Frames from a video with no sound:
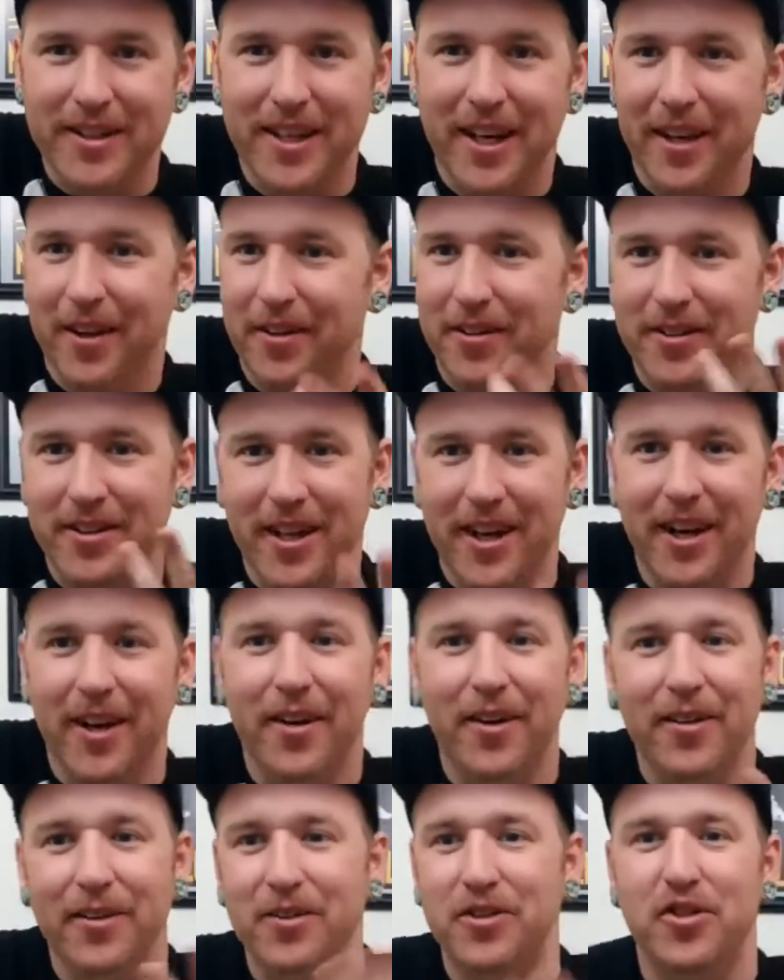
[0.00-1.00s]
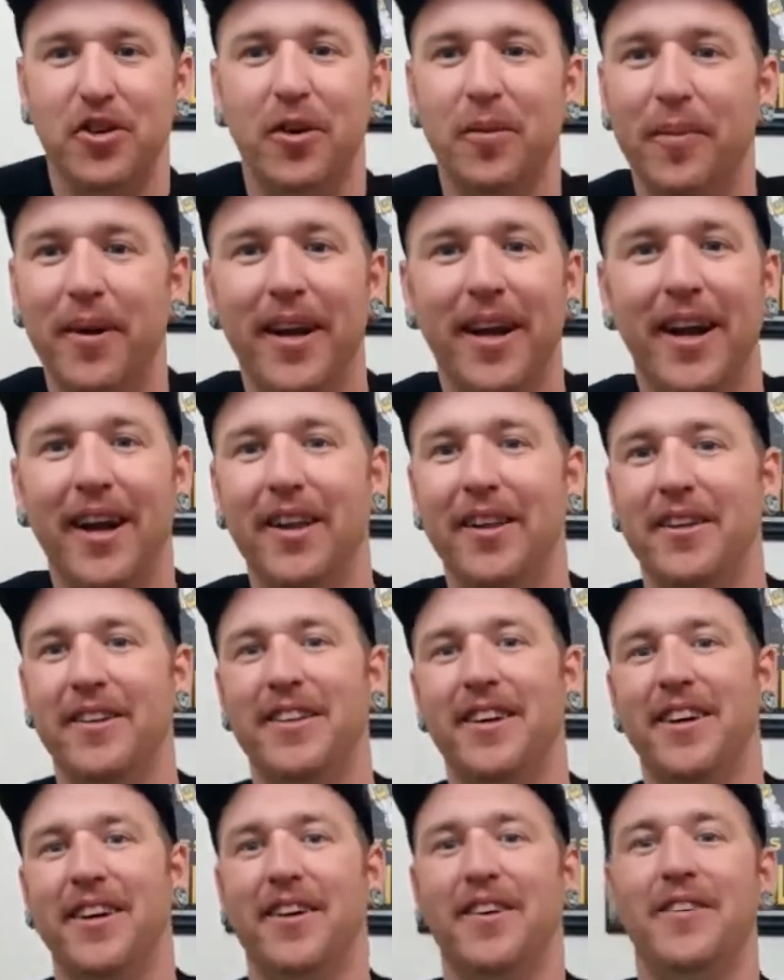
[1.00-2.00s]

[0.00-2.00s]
Hallertau, German Hallertau.